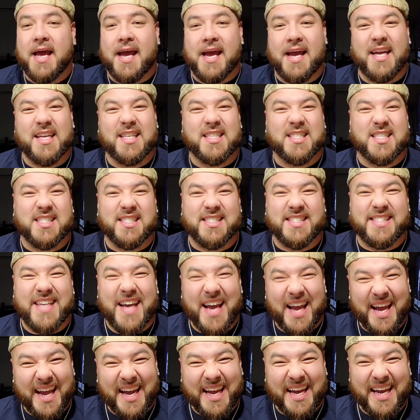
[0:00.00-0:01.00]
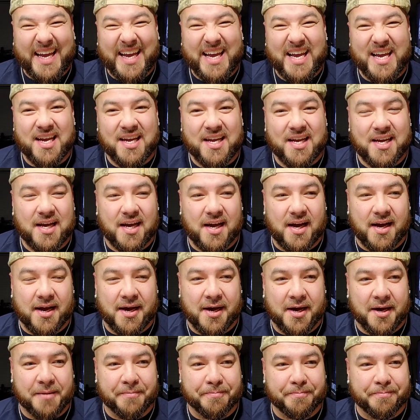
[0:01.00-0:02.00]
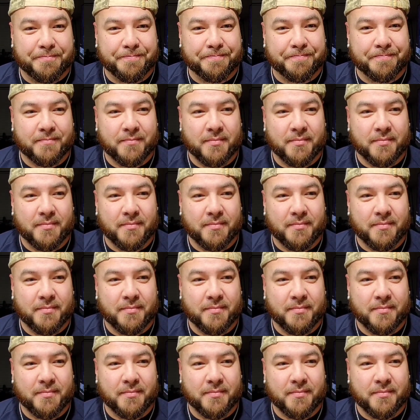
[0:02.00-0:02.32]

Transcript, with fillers: And today, um,